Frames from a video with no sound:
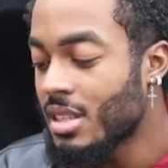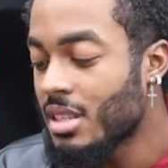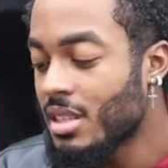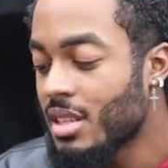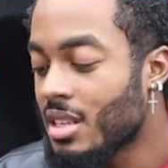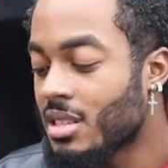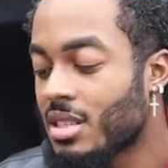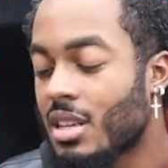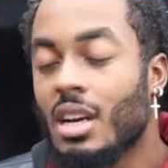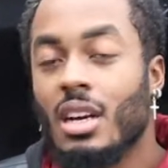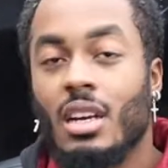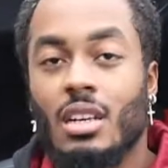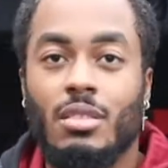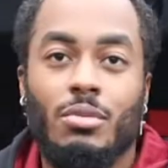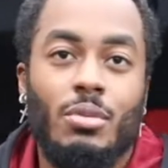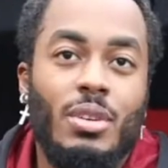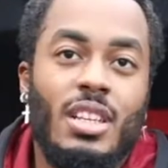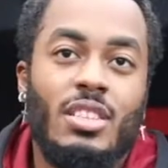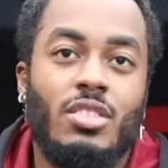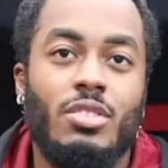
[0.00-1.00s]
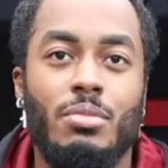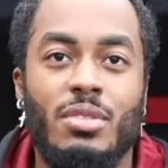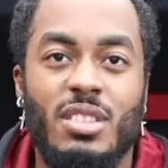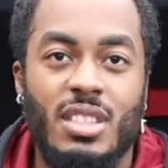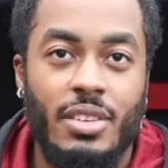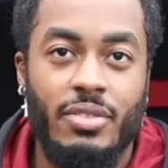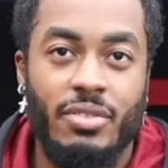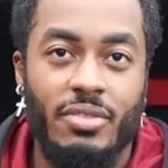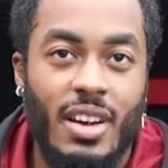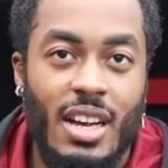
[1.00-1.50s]
That's like, well, that's almost
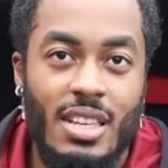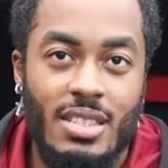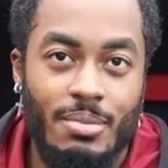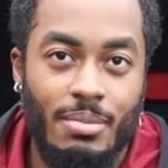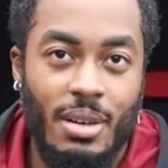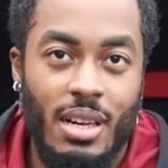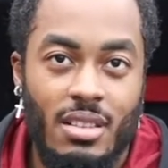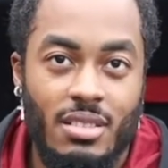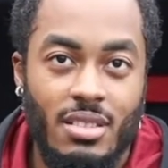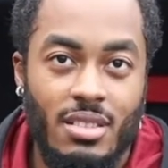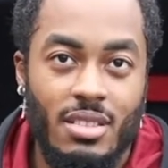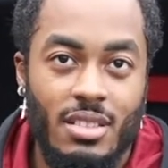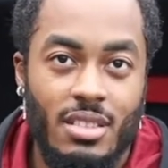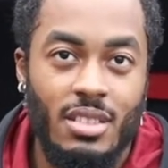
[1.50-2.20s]
£7,000, isn't